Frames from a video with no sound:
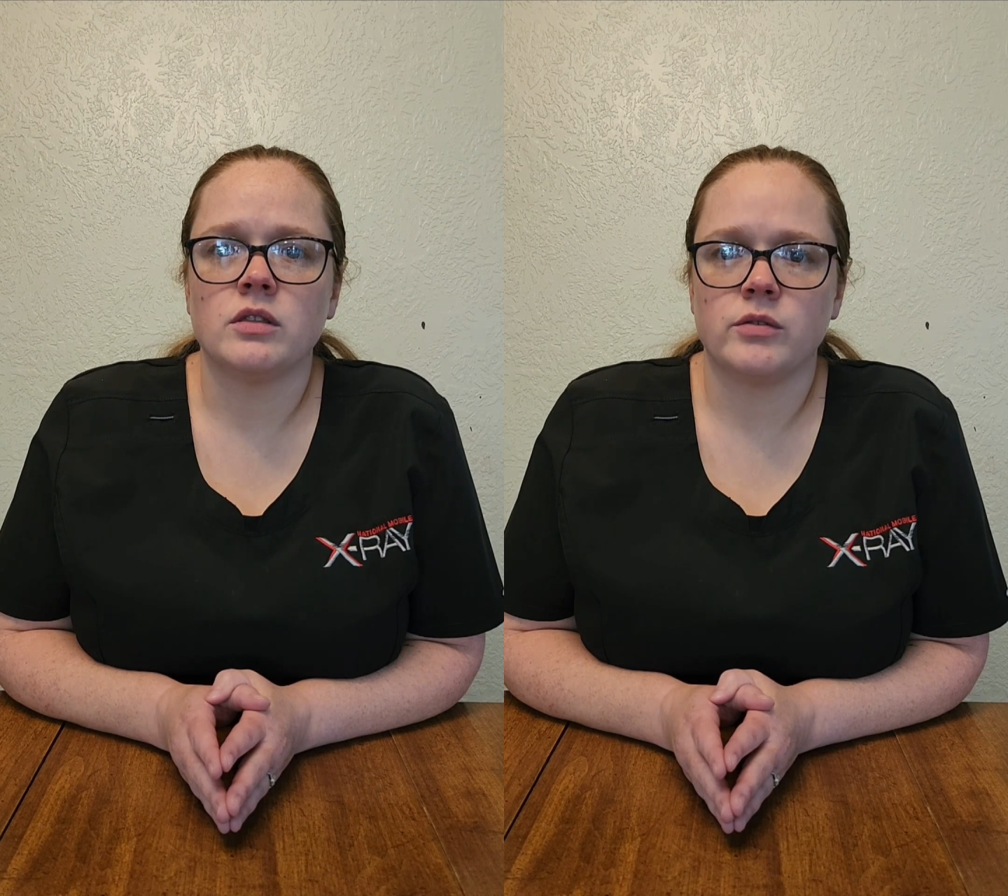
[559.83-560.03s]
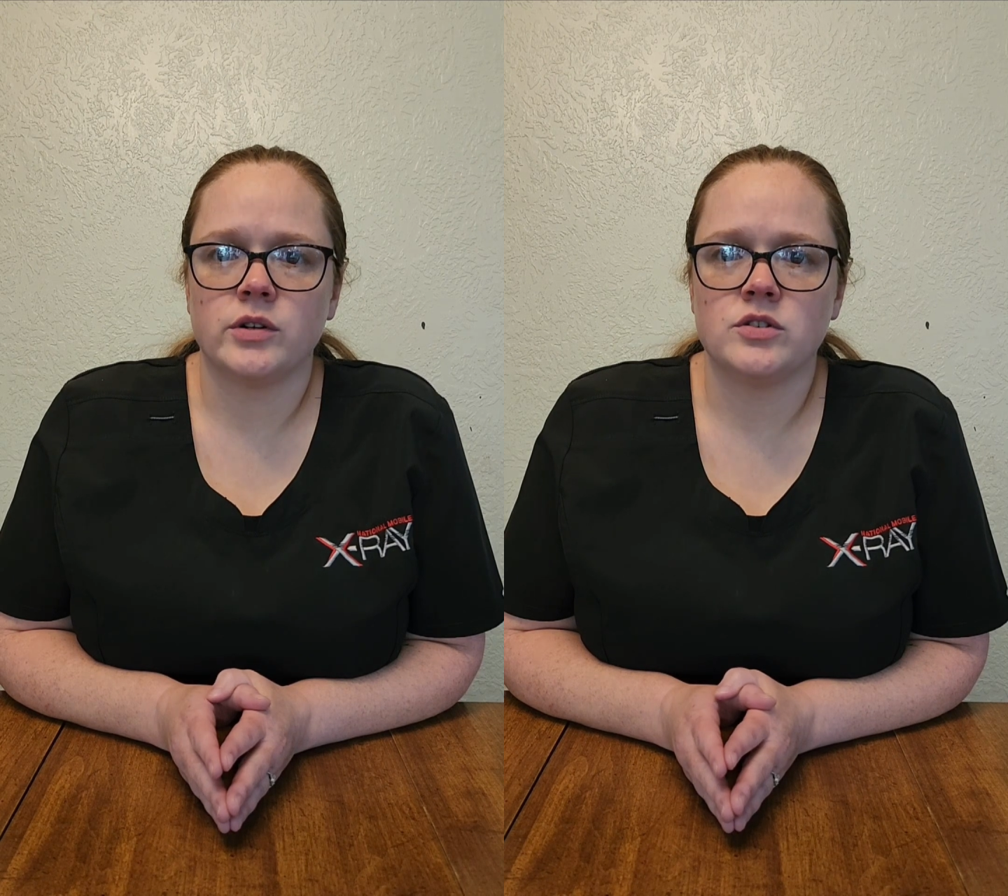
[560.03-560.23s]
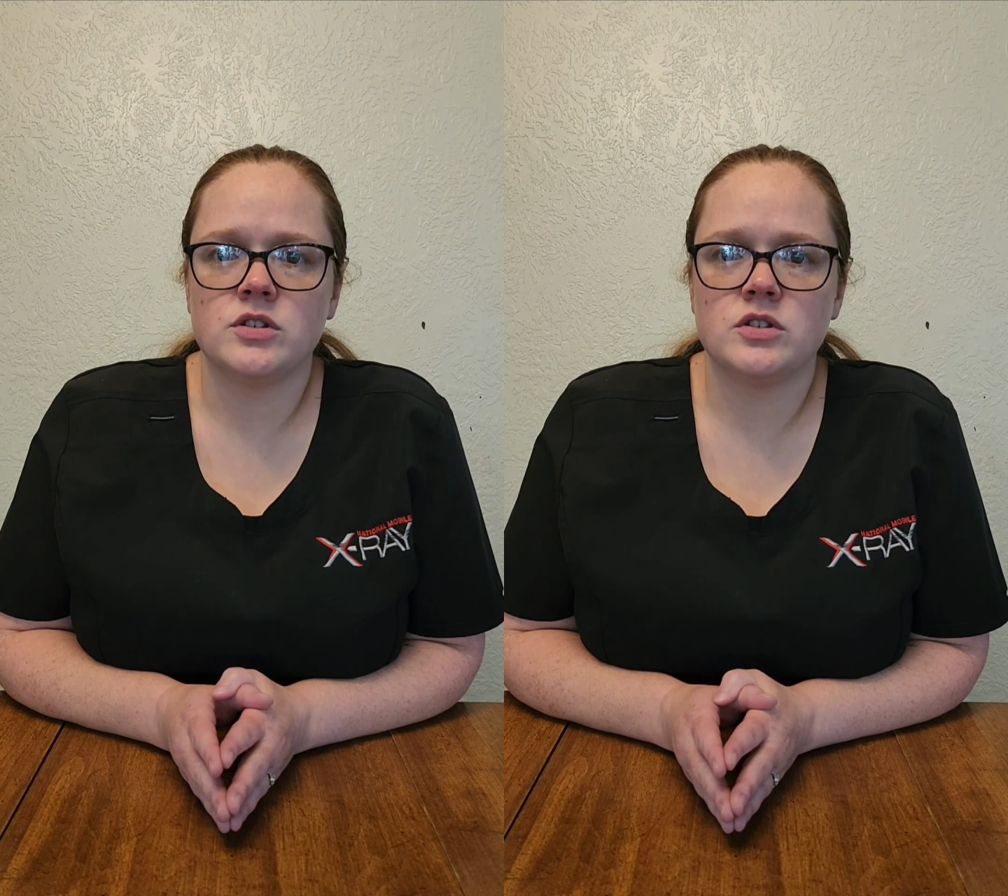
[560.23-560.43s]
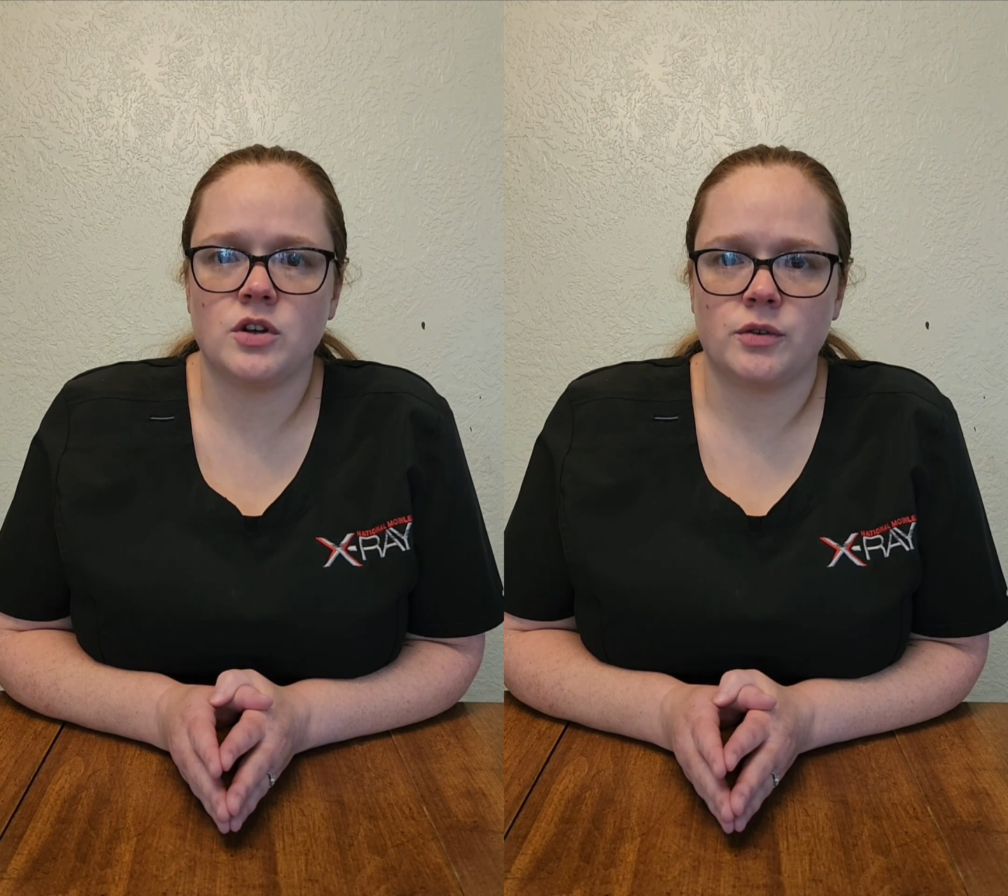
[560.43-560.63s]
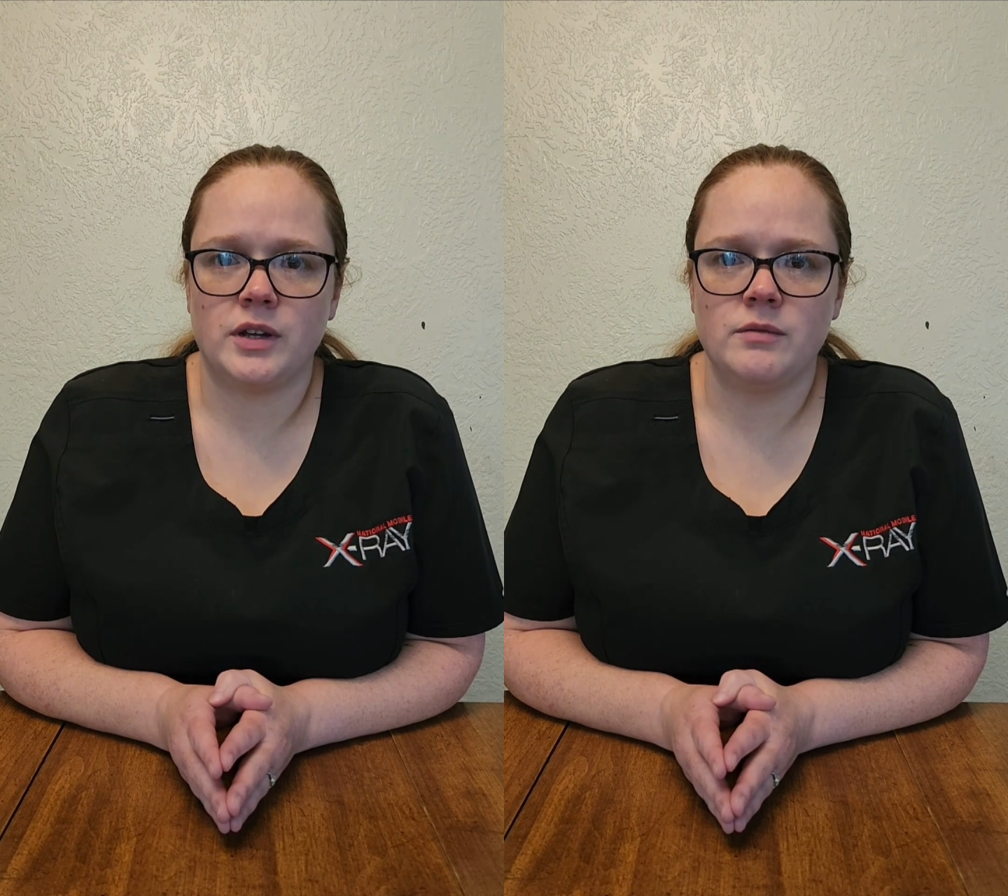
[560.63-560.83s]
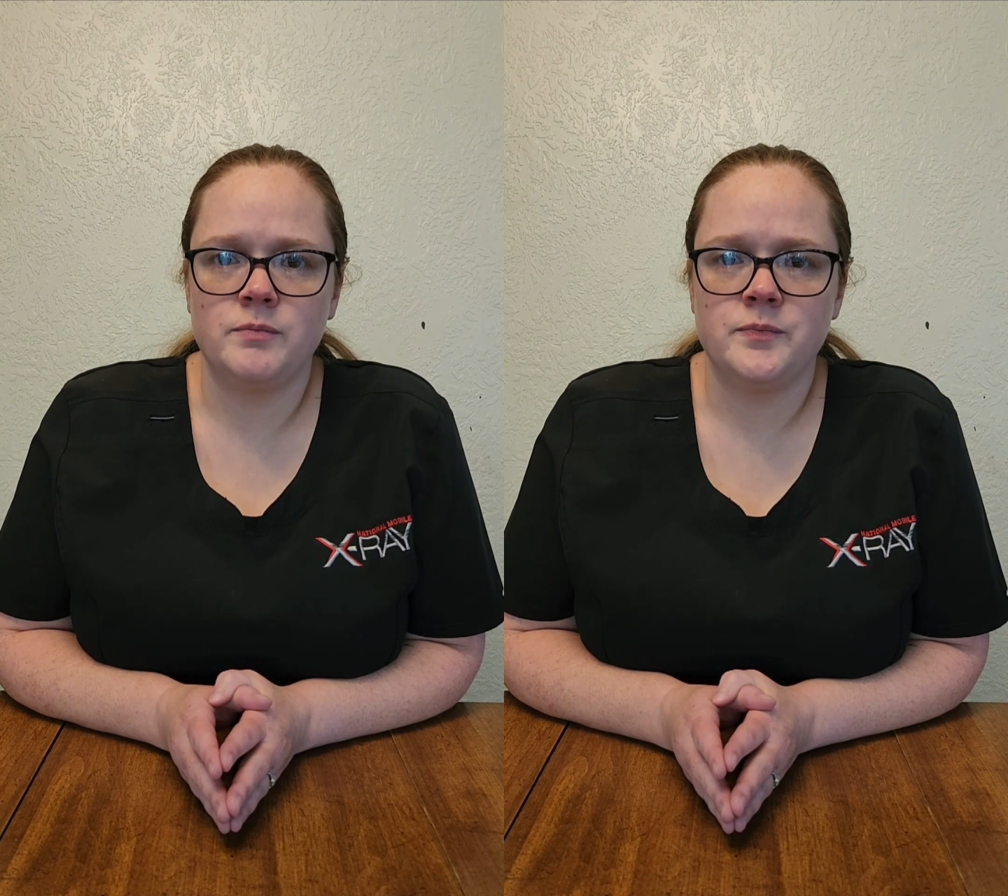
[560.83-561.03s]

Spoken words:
thrills noted.